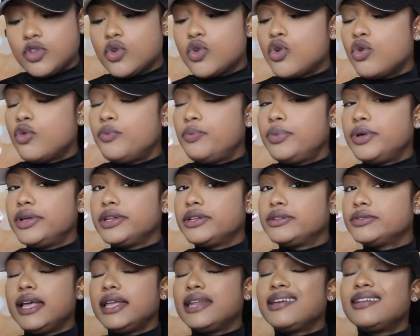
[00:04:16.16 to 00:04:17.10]
Cool.
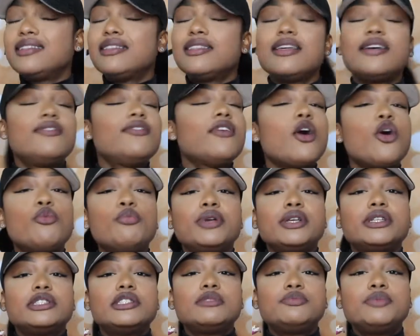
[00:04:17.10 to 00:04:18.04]
And I love
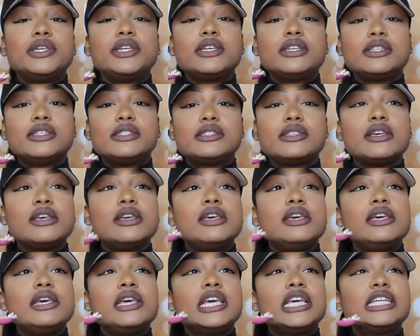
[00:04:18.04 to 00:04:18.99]
almonds because
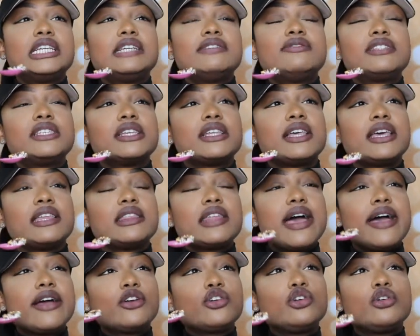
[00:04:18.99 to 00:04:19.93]
it gives it like
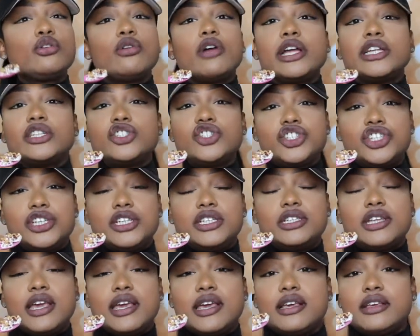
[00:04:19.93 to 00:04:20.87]
that
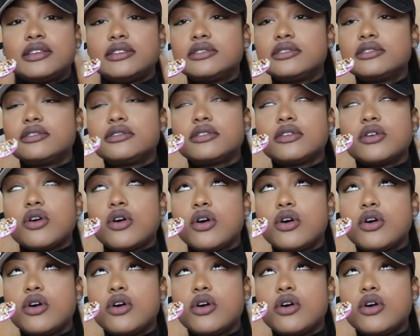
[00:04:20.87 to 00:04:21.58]
crunchy taste.